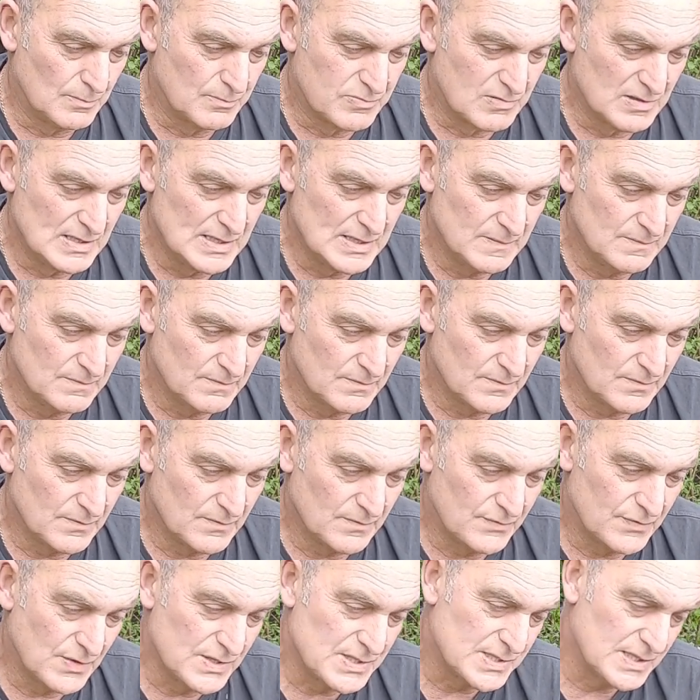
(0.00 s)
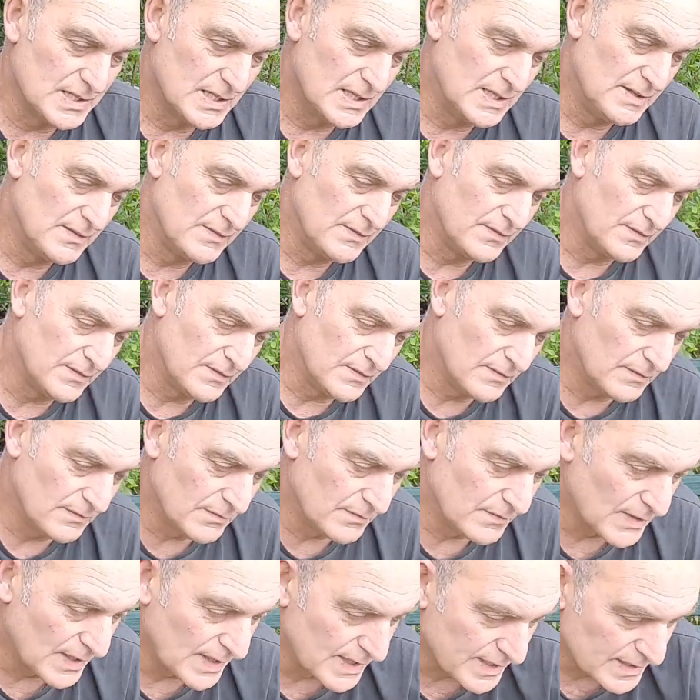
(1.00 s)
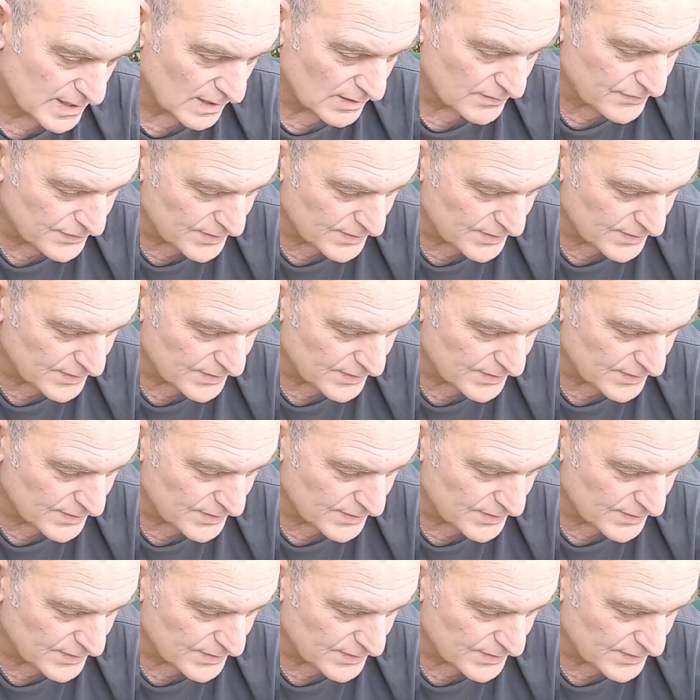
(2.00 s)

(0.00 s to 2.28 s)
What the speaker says: bream fishing, then I'd go